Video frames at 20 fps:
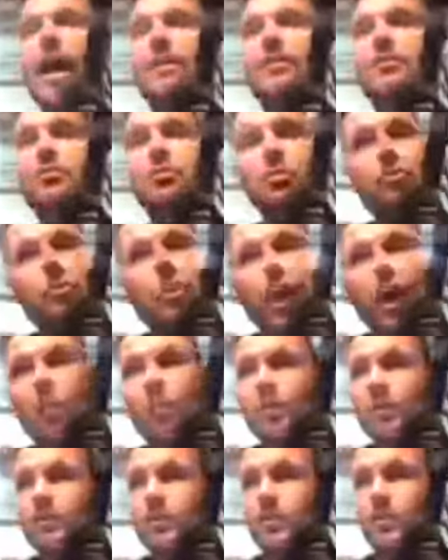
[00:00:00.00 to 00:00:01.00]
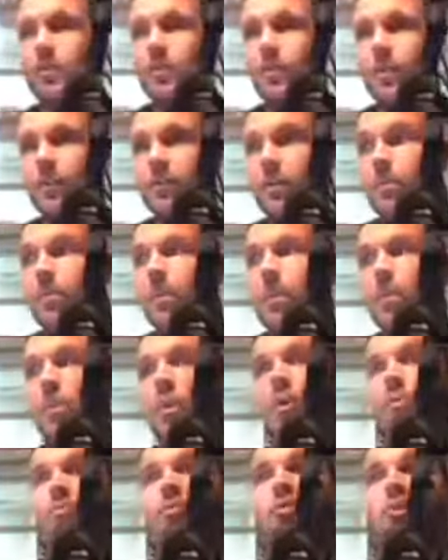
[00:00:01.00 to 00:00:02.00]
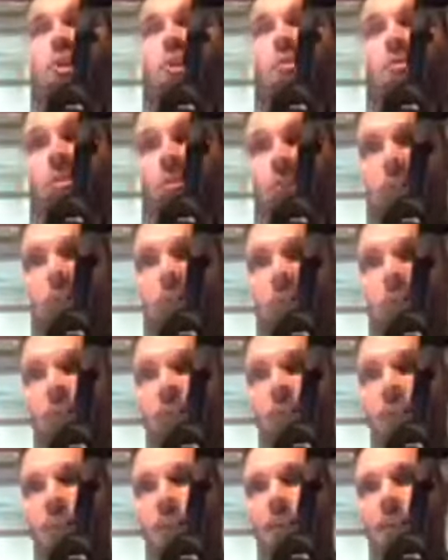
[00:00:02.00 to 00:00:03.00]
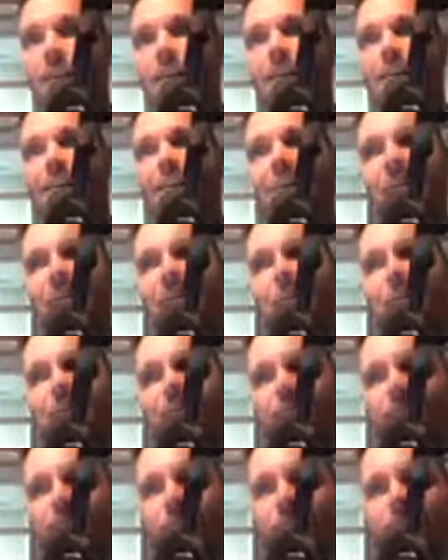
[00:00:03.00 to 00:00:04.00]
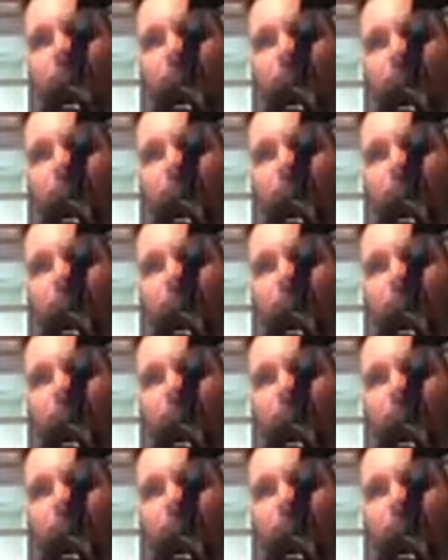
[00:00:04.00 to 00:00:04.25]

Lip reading: do not want to do this. I'm going to coach you to do it. But as a safe